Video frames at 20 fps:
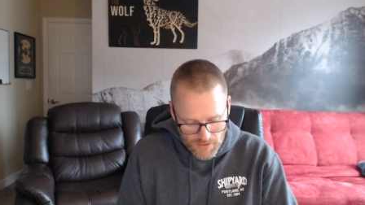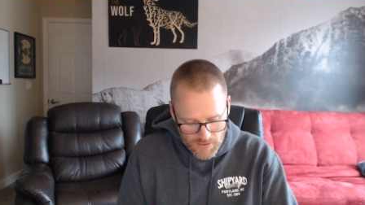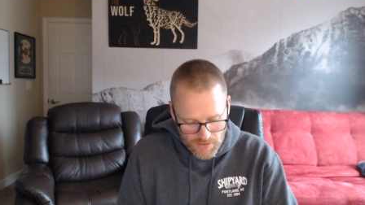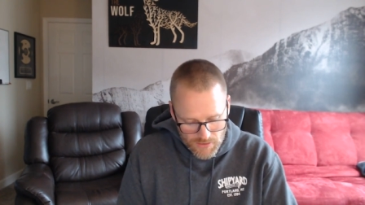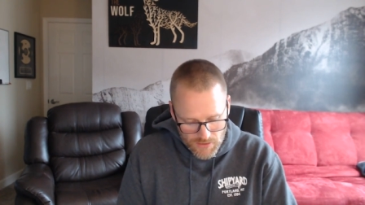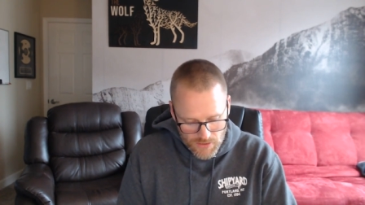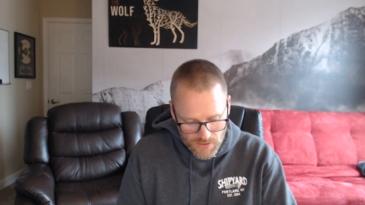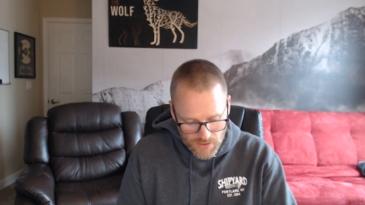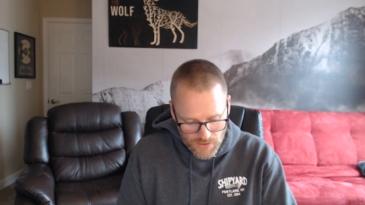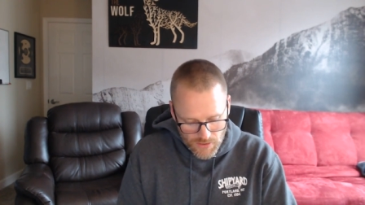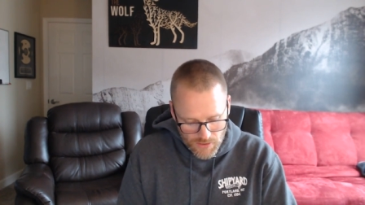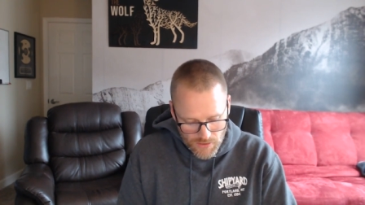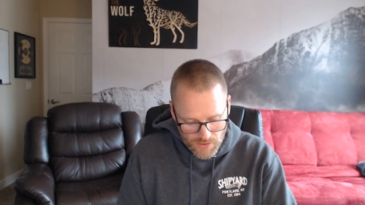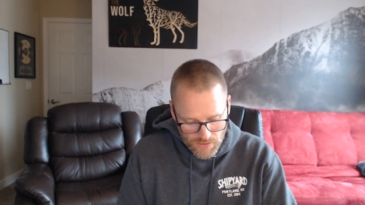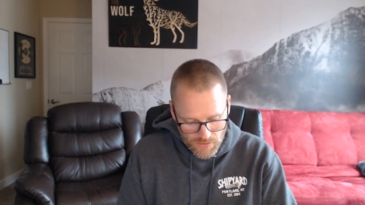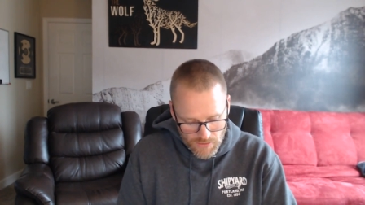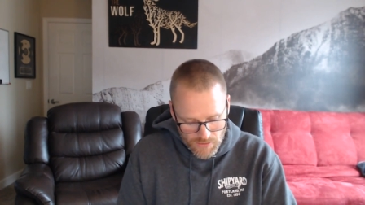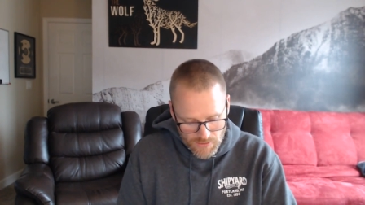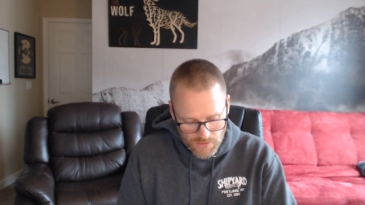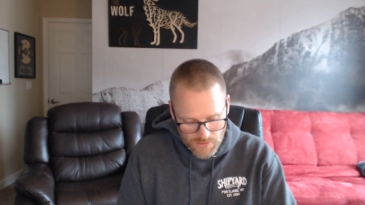
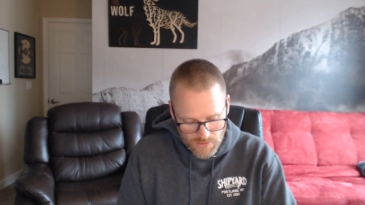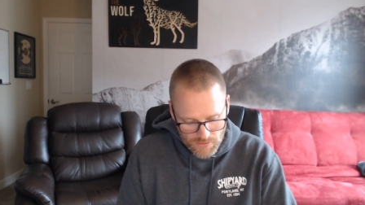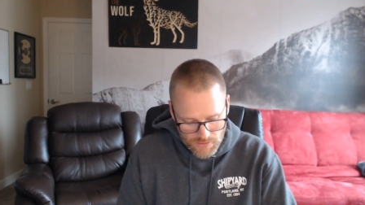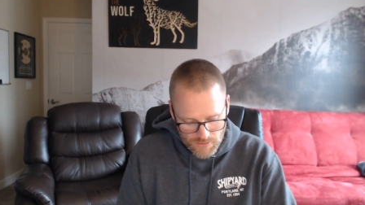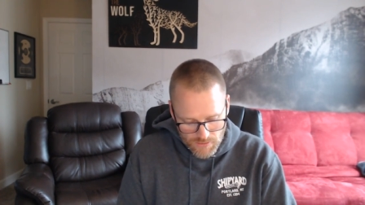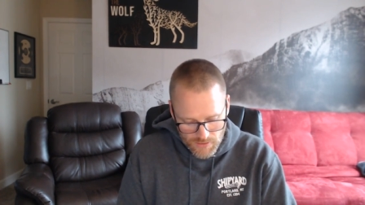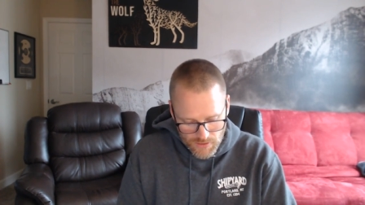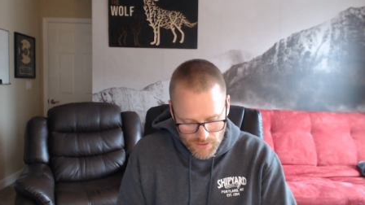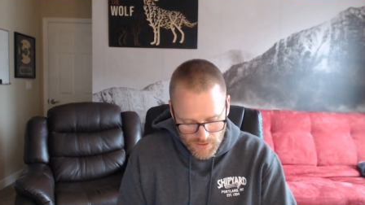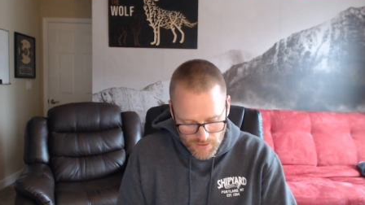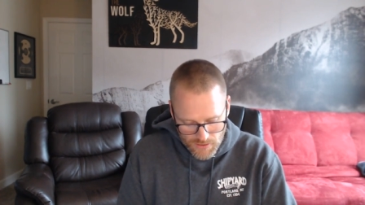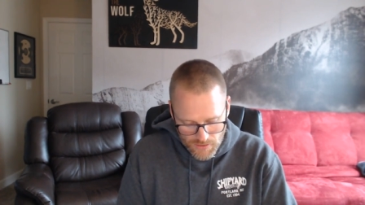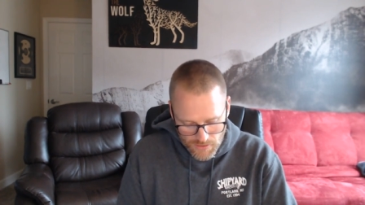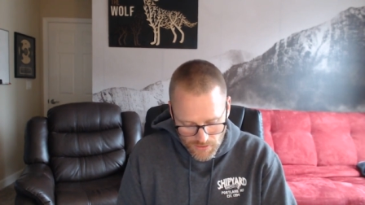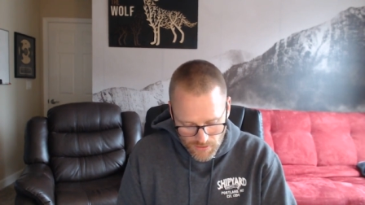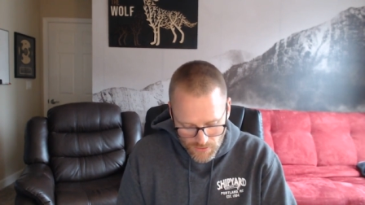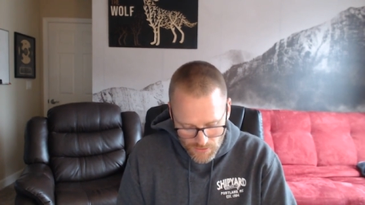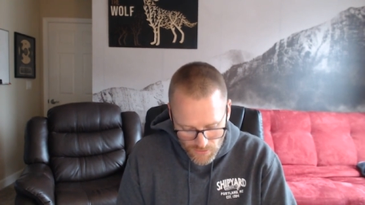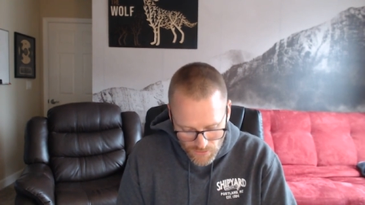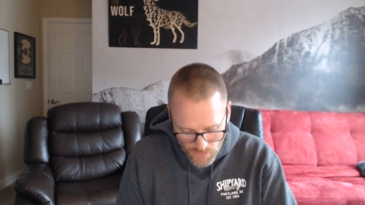So let's
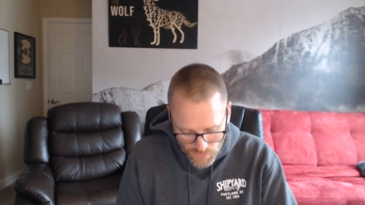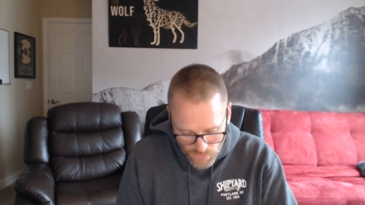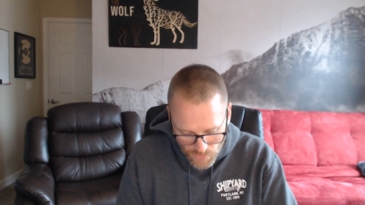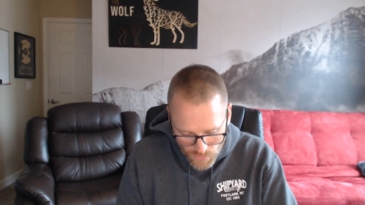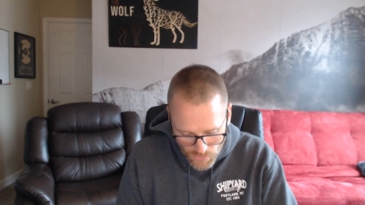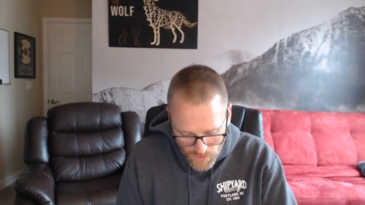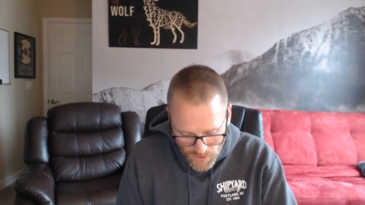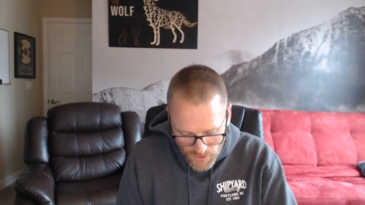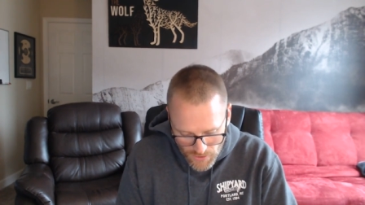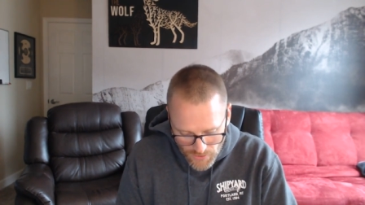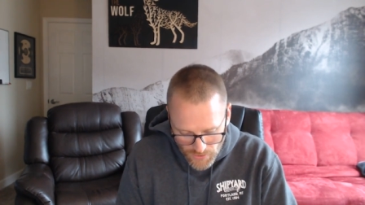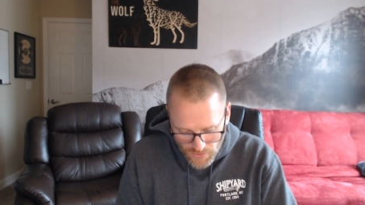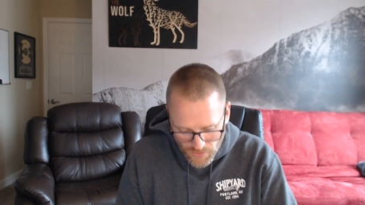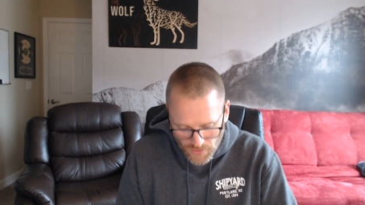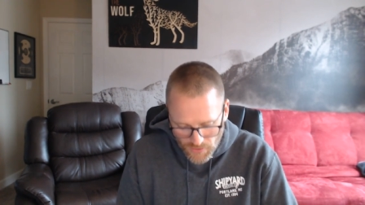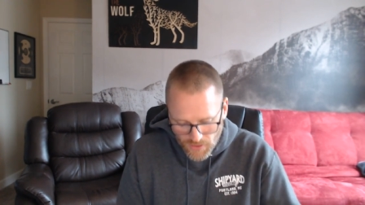go with